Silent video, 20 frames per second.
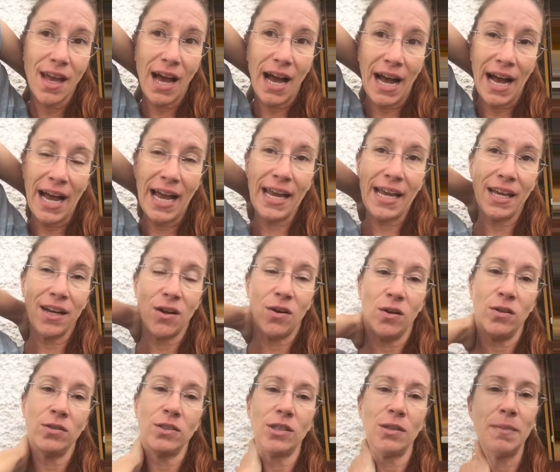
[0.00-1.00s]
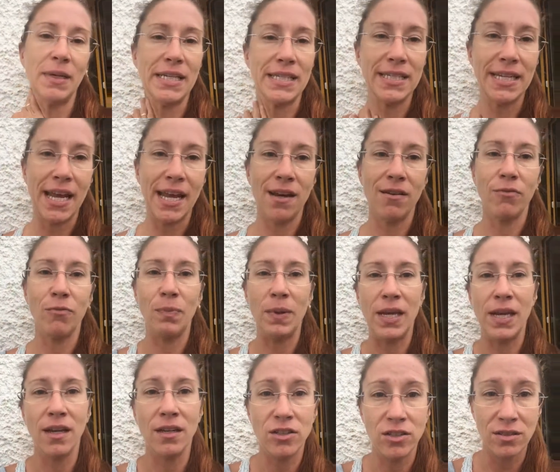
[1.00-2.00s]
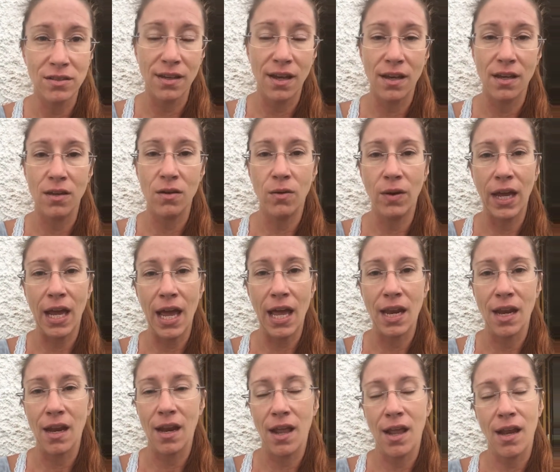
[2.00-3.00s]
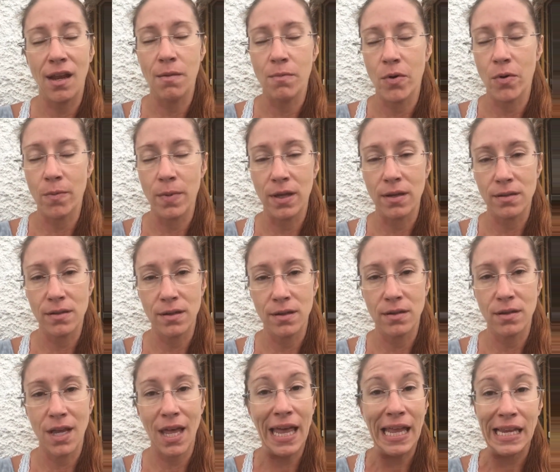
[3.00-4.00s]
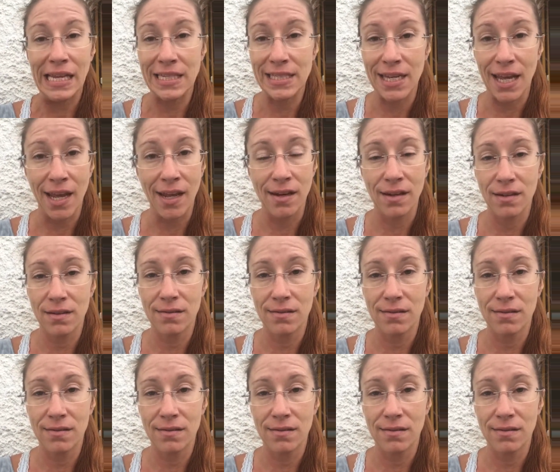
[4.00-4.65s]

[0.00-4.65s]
I can alter my state of being just like you can in any moment, into any state.